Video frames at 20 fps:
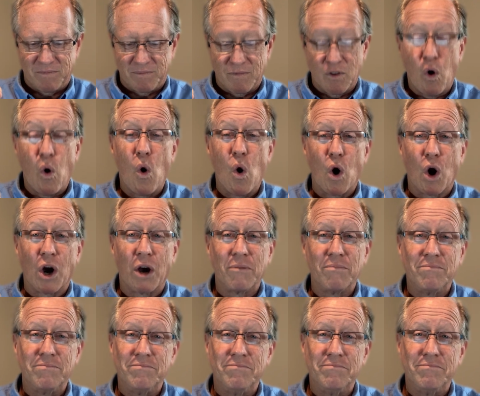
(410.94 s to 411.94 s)
or
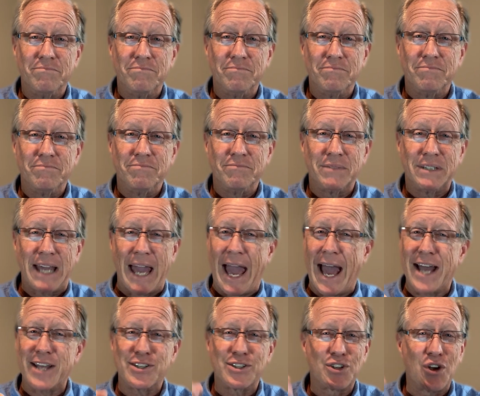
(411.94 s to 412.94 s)

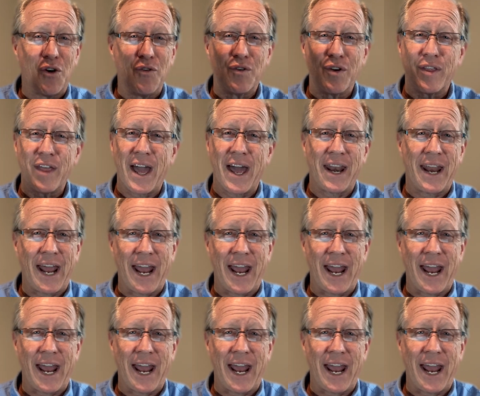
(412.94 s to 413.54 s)
cast over that